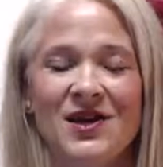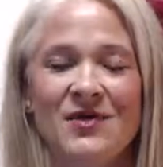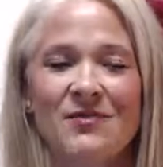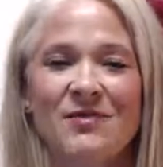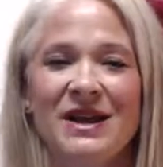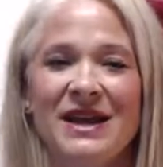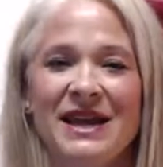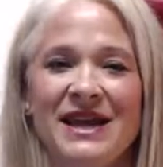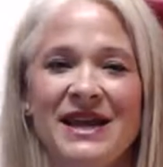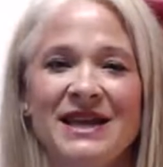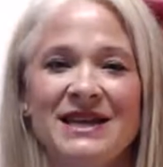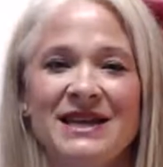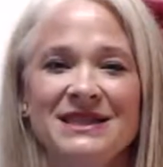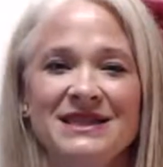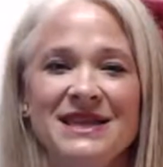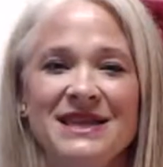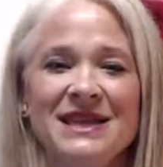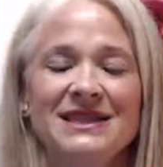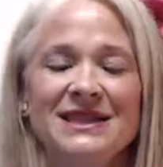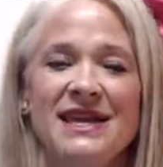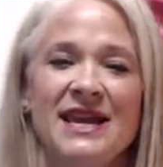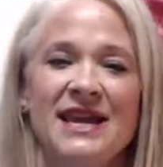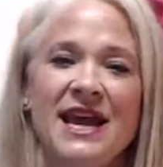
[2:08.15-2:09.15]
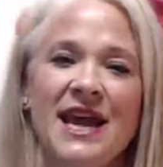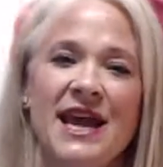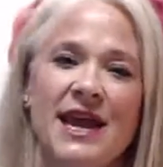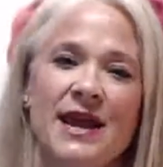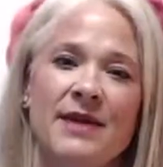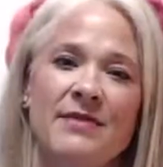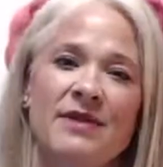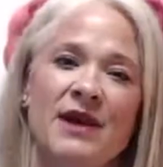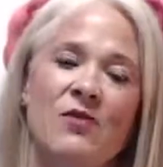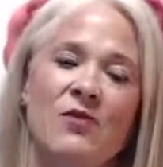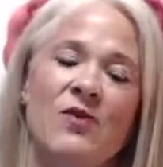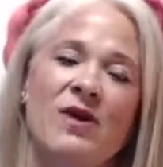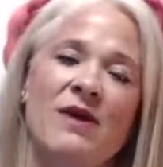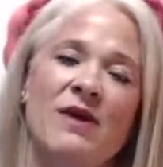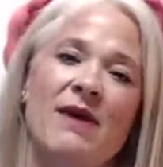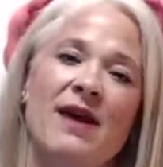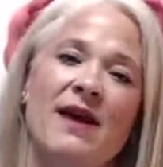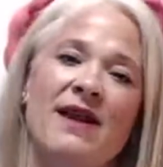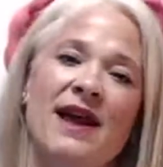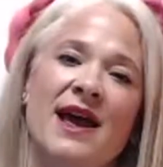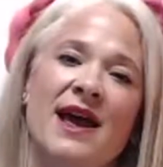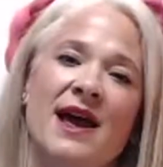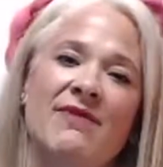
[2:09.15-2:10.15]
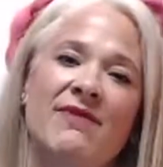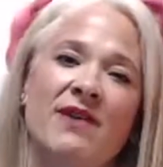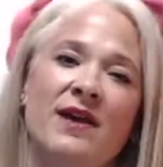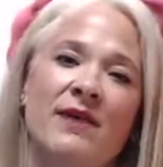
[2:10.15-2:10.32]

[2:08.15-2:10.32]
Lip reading: but He says He came that we might have